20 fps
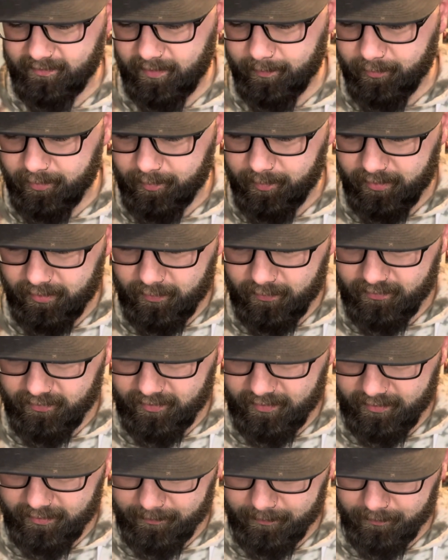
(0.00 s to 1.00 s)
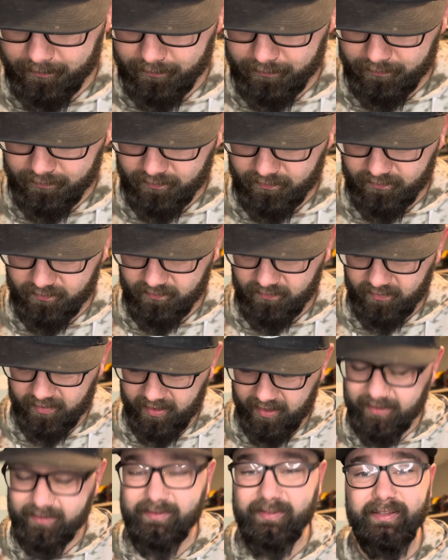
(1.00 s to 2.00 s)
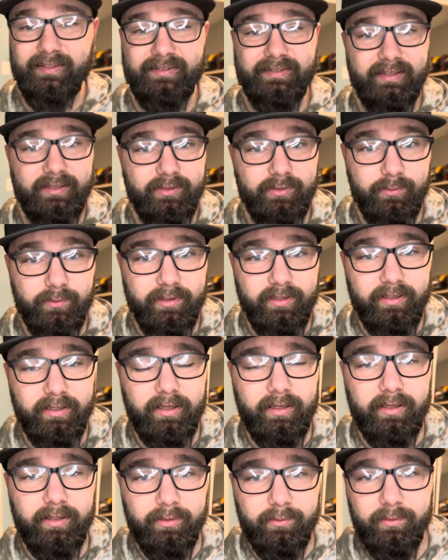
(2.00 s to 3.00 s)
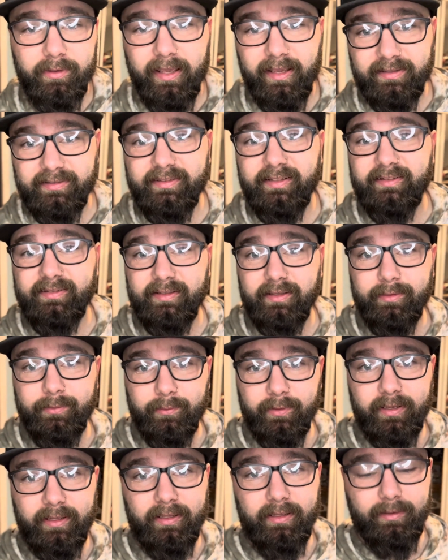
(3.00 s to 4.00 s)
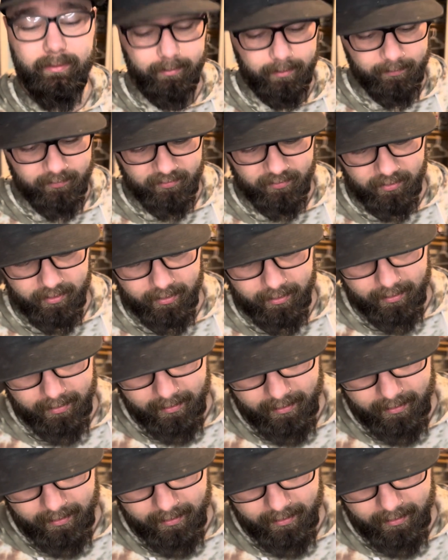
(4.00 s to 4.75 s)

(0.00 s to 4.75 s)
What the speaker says: I'm going to be using XTC 3D, I'm sorry,